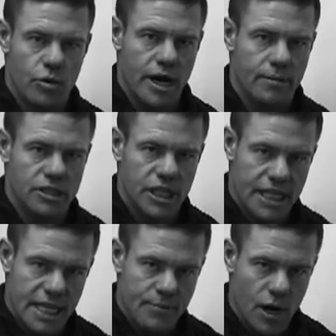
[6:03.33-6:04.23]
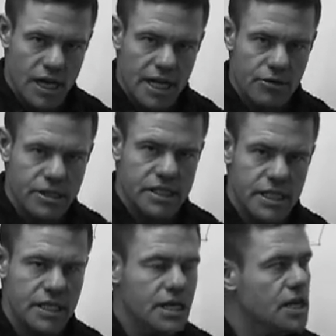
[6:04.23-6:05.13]
we're able to keep on
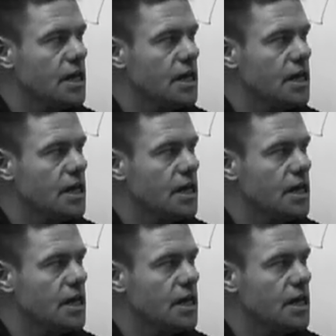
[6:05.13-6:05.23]
increasing